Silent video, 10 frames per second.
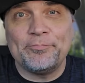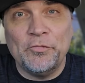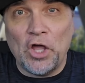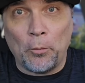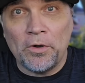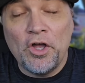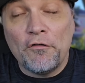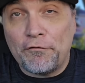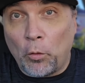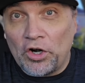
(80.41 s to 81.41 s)
No,
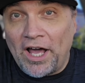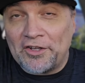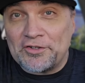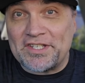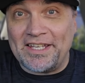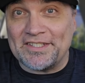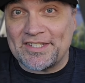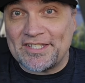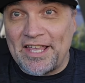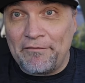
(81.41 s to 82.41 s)

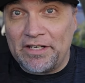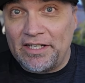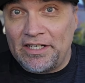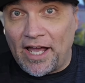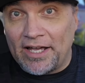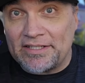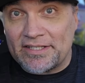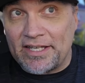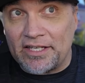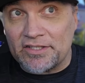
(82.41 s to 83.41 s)

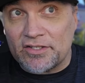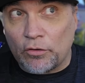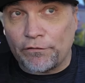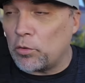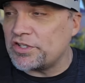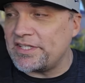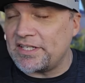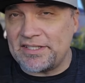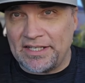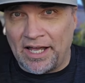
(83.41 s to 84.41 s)
$4.79 or
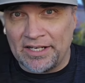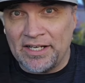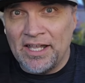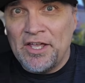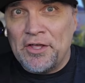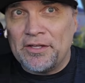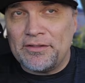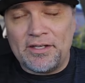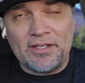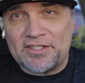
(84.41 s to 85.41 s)
$4.69.
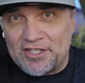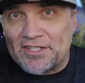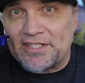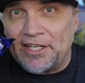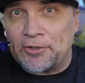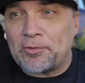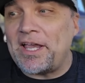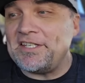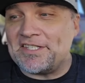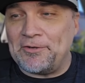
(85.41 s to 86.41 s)
It's just getting
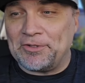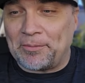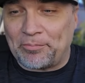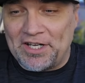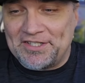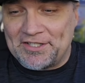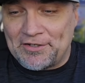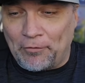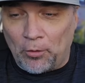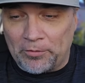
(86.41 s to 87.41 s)
crazy with the prices
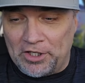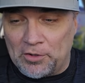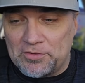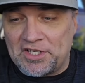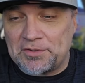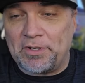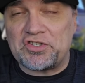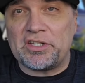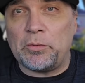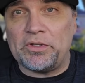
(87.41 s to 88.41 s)
of OREOs,
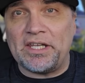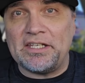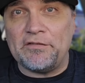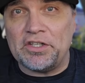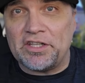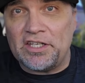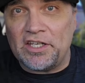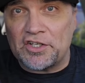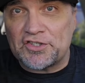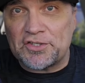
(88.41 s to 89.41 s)
especially when they give you
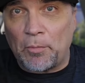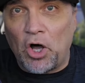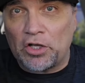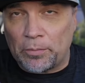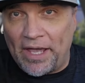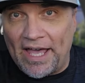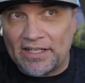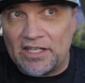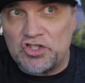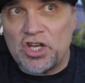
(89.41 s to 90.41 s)
the smaller
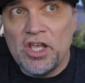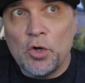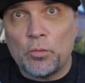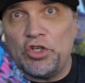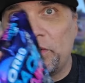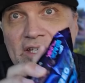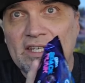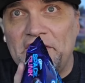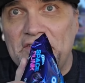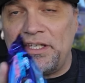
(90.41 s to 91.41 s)
package, when you could
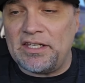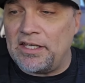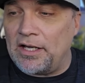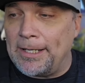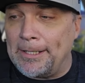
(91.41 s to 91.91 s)
get the,